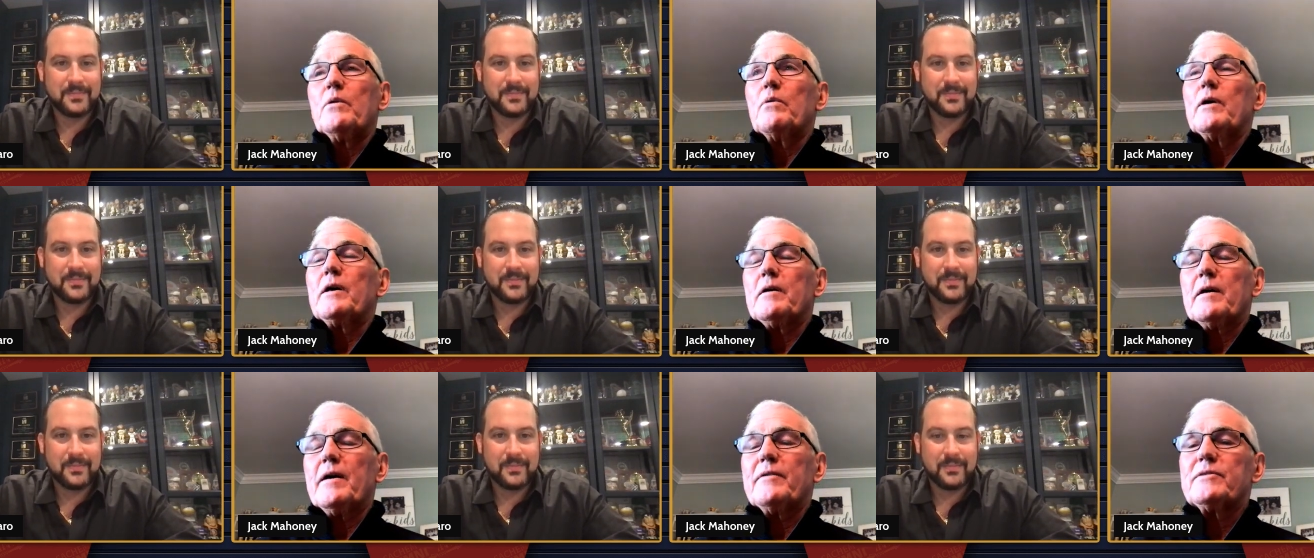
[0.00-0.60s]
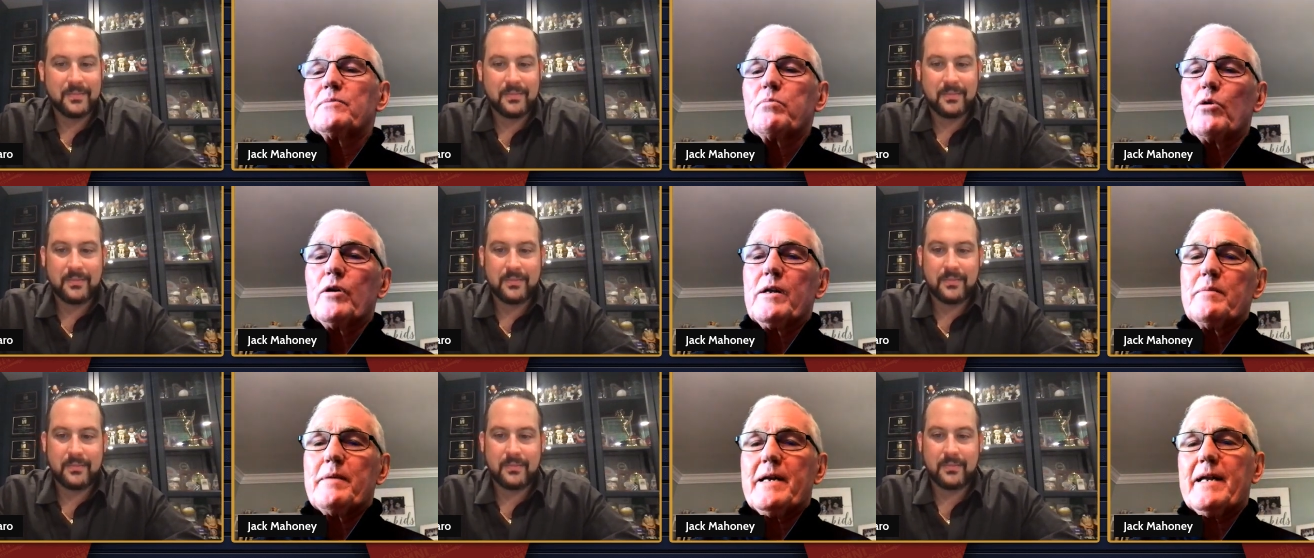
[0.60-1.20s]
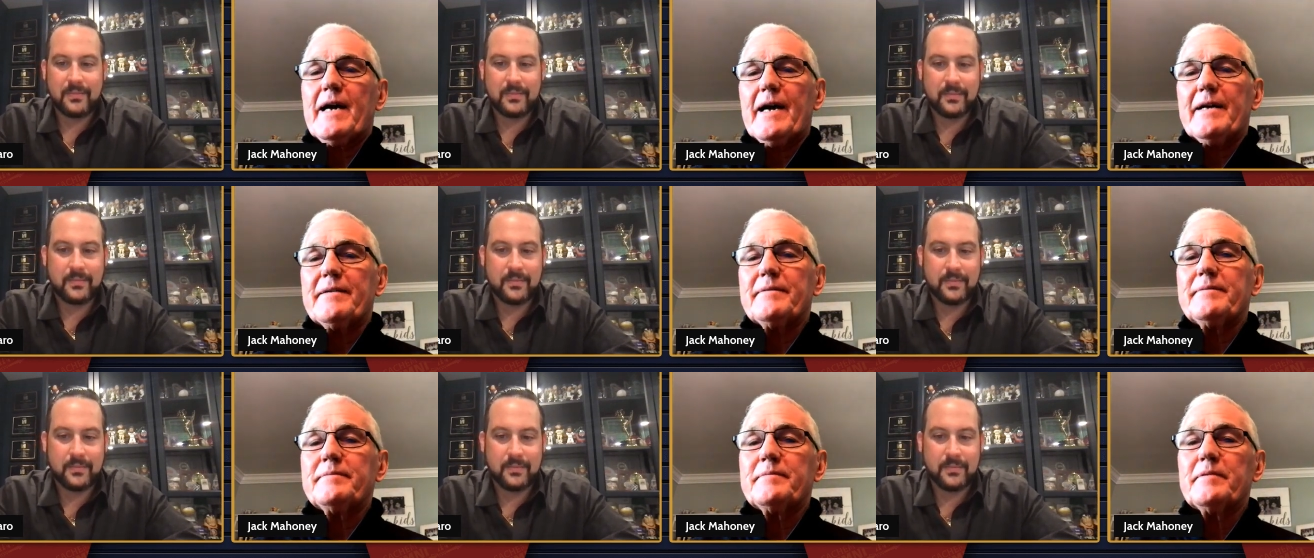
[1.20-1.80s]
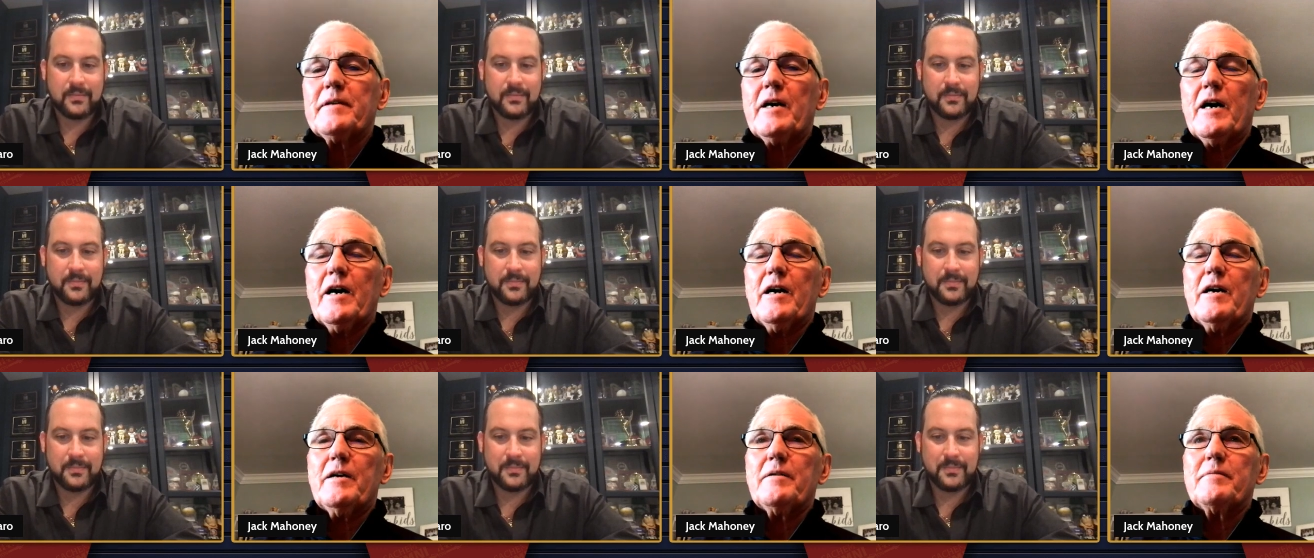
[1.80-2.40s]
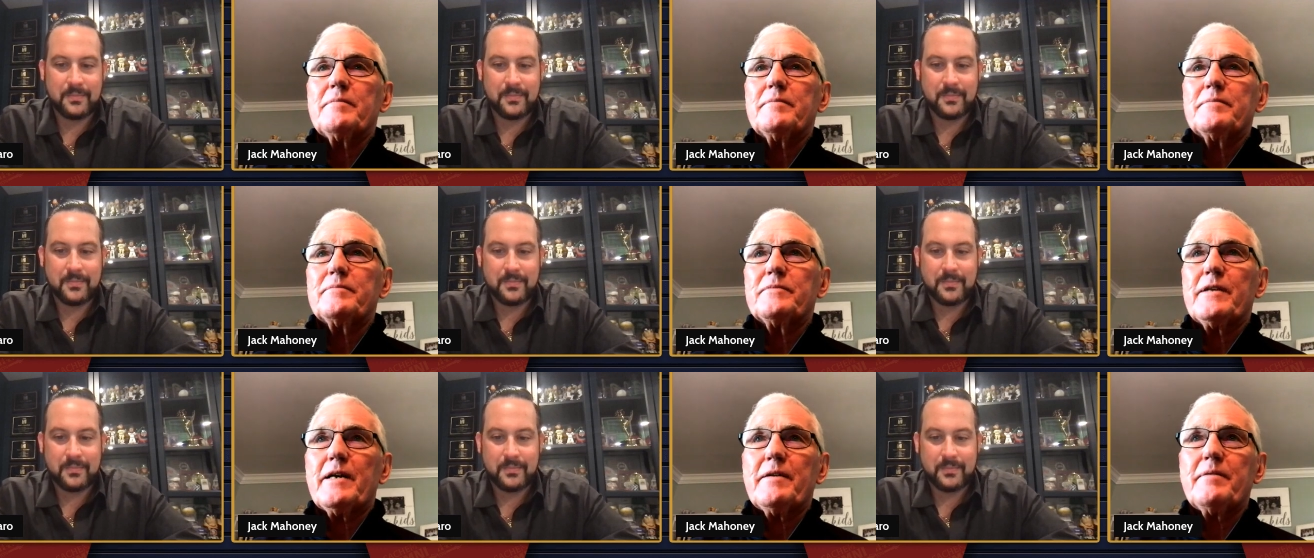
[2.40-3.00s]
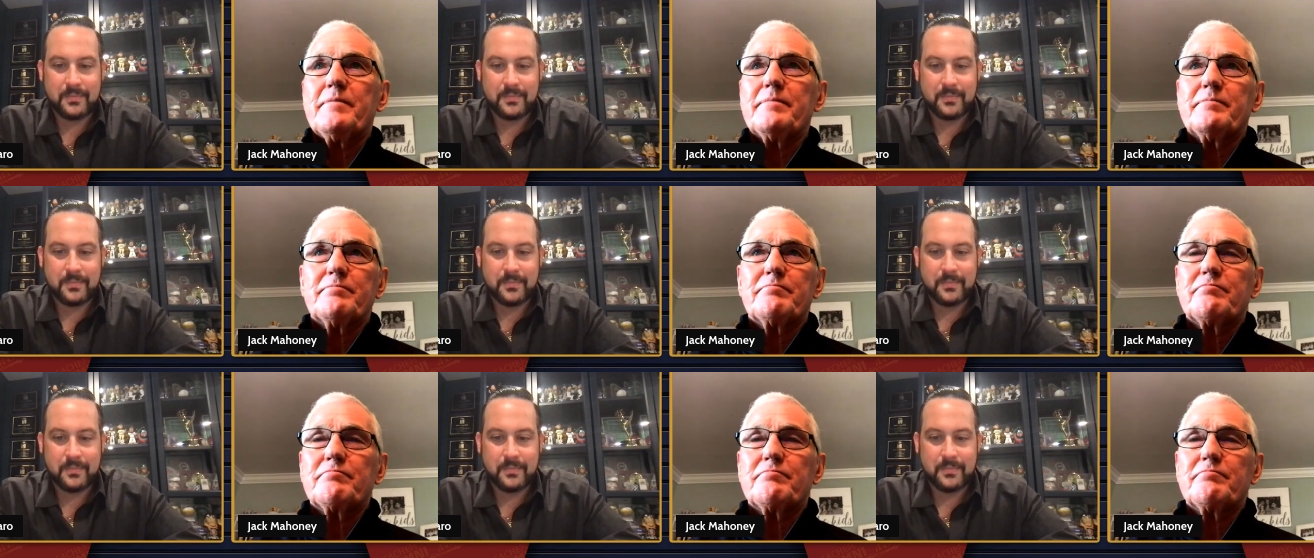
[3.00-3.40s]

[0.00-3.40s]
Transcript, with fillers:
Speaker 1: Well, I was born in Manhattan. Um, then,